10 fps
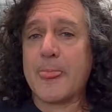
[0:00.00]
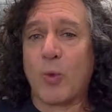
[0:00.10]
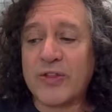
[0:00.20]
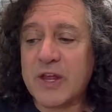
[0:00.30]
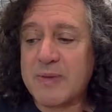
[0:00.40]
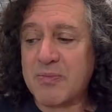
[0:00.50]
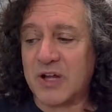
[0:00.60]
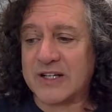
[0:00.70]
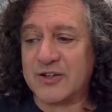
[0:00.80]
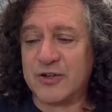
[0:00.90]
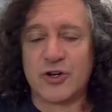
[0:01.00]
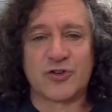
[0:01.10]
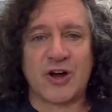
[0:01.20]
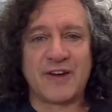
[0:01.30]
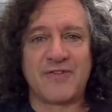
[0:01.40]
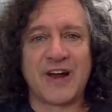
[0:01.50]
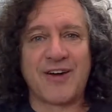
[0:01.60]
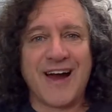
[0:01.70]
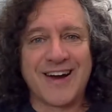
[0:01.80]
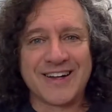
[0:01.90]
one thing people like to do to try to
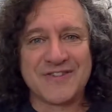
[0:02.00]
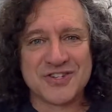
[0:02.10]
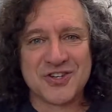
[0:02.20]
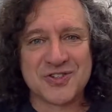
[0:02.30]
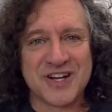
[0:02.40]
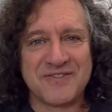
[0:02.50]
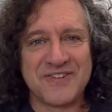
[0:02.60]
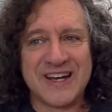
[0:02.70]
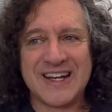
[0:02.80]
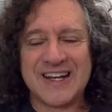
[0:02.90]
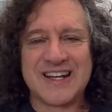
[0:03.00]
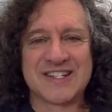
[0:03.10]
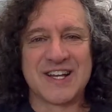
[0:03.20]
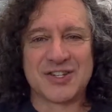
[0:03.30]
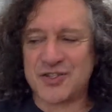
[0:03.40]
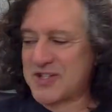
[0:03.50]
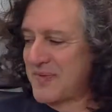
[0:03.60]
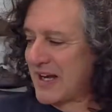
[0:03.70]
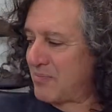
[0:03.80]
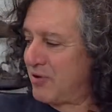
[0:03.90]
figure out if a shoe is going to fit is they'll do
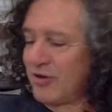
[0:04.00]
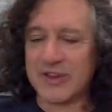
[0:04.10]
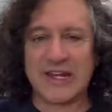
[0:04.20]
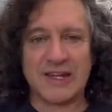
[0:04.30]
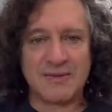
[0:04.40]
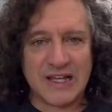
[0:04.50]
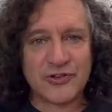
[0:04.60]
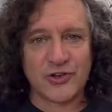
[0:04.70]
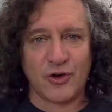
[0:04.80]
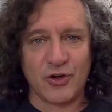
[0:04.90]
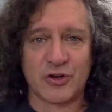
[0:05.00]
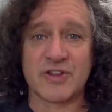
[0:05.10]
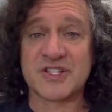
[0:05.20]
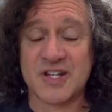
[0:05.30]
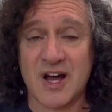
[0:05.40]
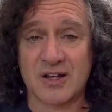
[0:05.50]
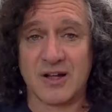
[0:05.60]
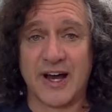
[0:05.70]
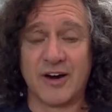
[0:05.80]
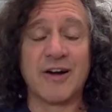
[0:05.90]
something like pull the insole or the sock
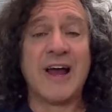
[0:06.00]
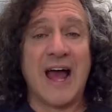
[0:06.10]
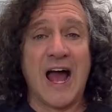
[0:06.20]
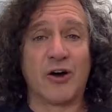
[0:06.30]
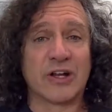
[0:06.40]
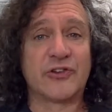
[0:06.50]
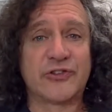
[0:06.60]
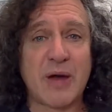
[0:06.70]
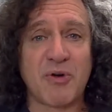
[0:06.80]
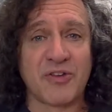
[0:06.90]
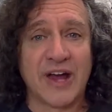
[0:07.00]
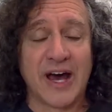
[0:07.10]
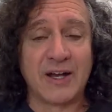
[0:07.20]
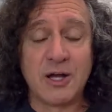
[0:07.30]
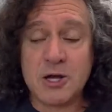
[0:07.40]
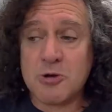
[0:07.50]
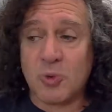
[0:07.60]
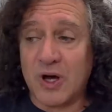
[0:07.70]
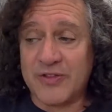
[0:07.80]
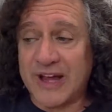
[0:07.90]
liner out and step on that.
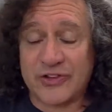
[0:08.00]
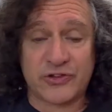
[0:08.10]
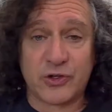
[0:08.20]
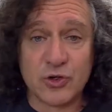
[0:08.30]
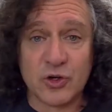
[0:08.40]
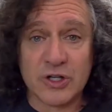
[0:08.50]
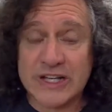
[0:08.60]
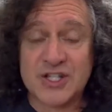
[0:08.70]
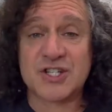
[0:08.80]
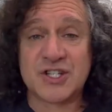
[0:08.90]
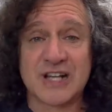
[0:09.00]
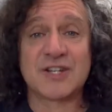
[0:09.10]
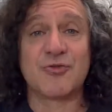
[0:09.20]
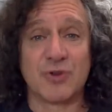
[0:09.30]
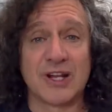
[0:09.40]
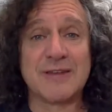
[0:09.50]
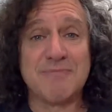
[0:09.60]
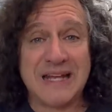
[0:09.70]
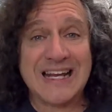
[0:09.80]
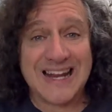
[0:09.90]
Well, that's cool. It just doesn't really
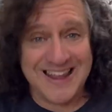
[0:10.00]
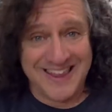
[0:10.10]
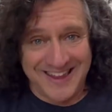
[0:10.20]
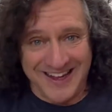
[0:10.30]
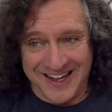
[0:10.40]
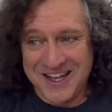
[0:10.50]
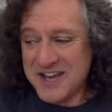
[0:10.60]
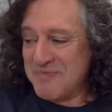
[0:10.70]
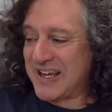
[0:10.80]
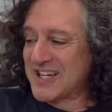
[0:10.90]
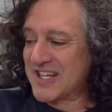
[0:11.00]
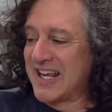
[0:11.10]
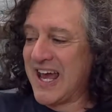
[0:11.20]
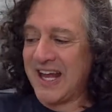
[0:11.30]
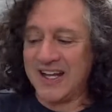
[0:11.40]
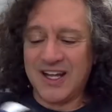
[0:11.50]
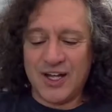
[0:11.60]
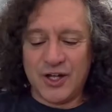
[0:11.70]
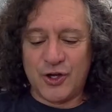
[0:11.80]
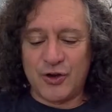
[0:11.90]
mean anything because, again,
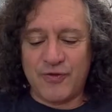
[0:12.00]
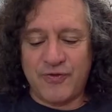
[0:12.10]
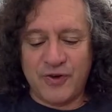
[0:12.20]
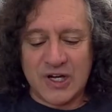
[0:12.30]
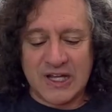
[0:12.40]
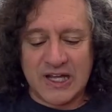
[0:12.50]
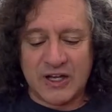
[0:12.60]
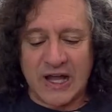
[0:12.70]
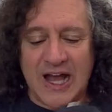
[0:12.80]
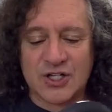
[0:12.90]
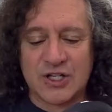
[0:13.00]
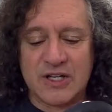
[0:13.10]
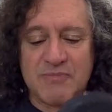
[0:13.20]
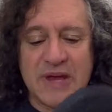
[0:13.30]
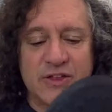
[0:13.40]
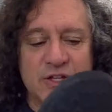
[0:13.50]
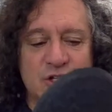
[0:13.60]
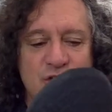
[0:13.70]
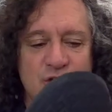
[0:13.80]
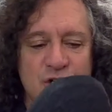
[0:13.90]
your foot can actually make the
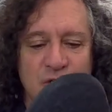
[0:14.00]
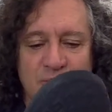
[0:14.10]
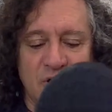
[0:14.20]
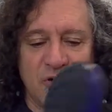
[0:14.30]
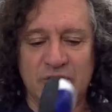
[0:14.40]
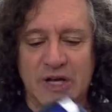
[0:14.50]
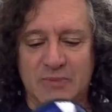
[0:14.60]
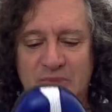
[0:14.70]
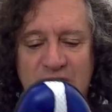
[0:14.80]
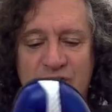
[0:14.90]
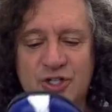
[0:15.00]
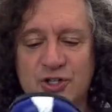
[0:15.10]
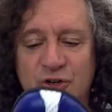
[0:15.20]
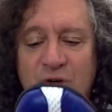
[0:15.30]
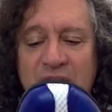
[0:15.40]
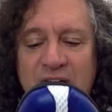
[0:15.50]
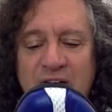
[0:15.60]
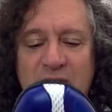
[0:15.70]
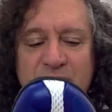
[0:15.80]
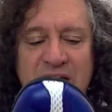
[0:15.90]
shoe. I'm holding up our shoe.
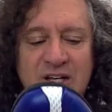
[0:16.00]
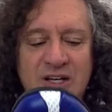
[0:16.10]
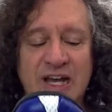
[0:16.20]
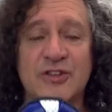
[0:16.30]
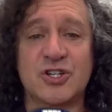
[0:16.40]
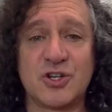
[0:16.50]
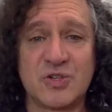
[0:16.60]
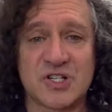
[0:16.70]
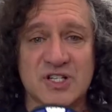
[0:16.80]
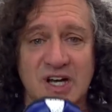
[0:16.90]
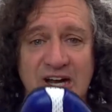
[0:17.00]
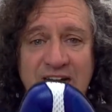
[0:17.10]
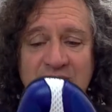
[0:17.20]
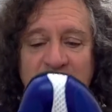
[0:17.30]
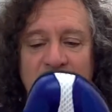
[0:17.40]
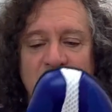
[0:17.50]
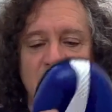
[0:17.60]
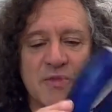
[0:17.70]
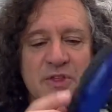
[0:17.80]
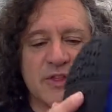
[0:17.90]
Depending on how the shoe is designed,
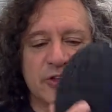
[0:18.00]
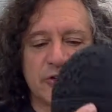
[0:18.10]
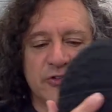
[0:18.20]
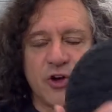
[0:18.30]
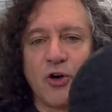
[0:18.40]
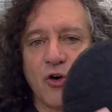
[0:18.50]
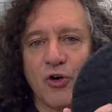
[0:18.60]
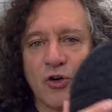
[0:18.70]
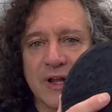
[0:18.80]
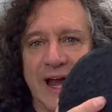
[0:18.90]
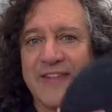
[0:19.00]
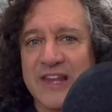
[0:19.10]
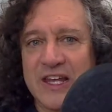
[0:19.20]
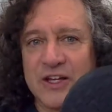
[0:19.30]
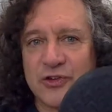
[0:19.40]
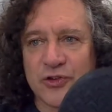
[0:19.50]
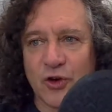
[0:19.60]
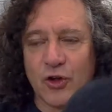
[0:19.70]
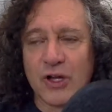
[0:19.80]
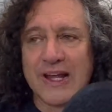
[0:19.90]
the sole and the
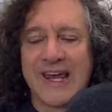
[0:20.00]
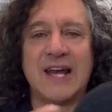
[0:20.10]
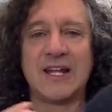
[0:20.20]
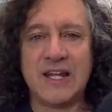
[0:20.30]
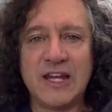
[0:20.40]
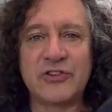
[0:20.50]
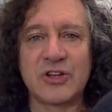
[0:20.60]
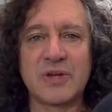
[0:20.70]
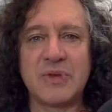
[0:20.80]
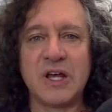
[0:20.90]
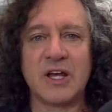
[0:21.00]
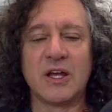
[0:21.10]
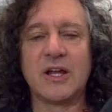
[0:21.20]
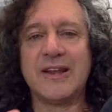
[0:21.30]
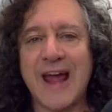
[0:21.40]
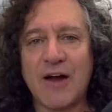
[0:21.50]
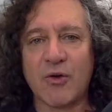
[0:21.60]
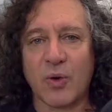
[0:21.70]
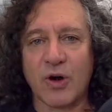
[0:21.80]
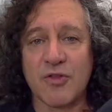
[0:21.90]
insole can easily be
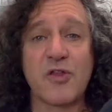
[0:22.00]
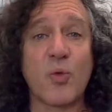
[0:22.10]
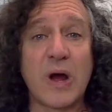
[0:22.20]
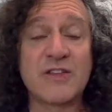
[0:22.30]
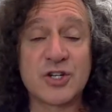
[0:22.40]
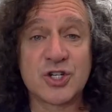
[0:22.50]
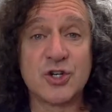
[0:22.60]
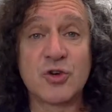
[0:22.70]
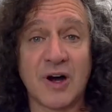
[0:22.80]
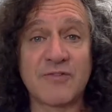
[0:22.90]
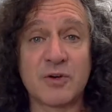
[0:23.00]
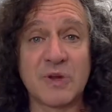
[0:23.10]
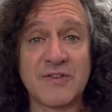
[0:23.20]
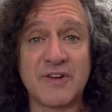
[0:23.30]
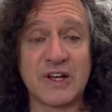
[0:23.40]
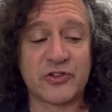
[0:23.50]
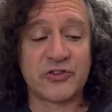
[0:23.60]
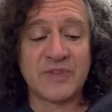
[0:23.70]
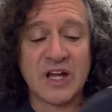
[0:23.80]
narrower than the way the shoe comfortably fits.